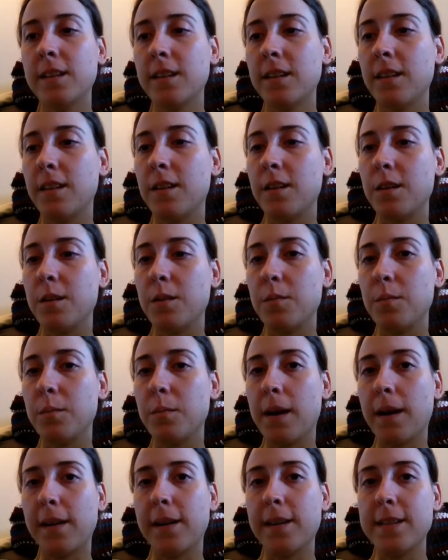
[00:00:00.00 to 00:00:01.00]
I'm
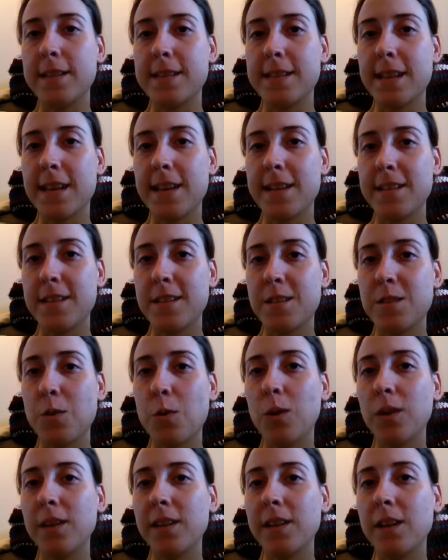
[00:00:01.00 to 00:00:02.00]
not going to say it's
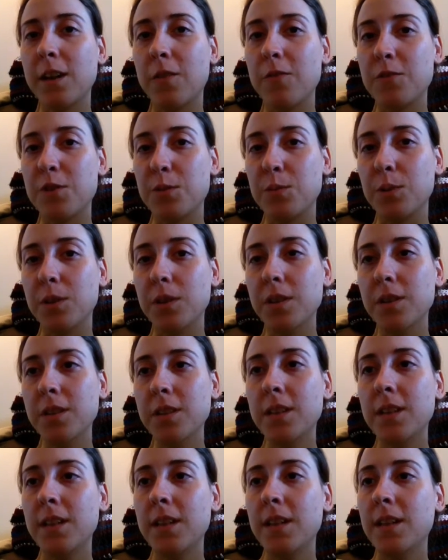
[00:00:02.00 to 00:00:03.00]
totally comfortable
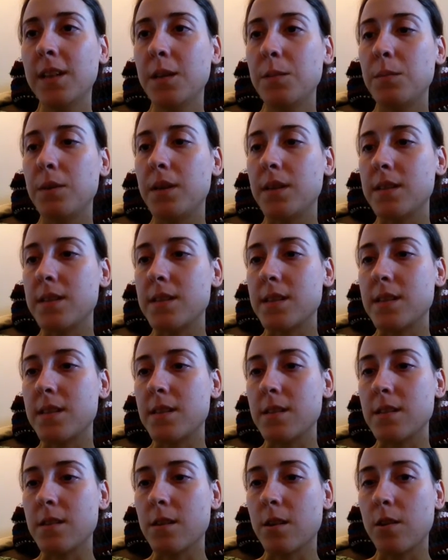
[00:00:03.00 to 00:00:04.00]
because it
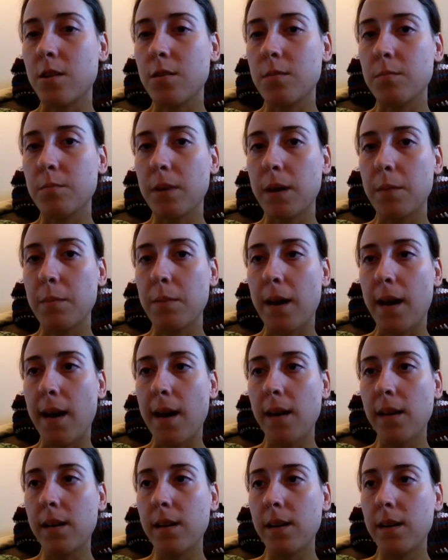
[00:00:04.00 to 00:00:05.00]
does hurt my
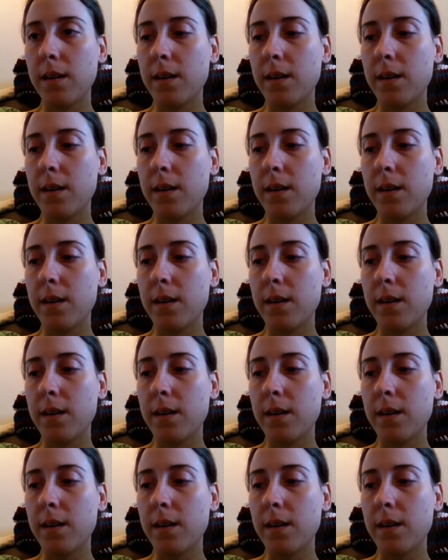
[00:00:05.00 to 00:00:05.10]
back.